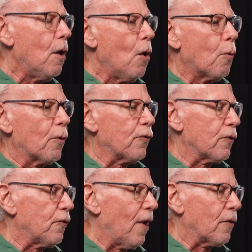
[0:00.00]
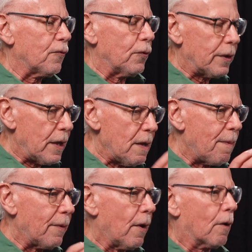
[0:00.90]
were successful in
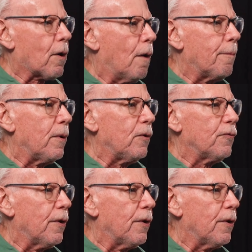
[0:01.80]
keeping their companies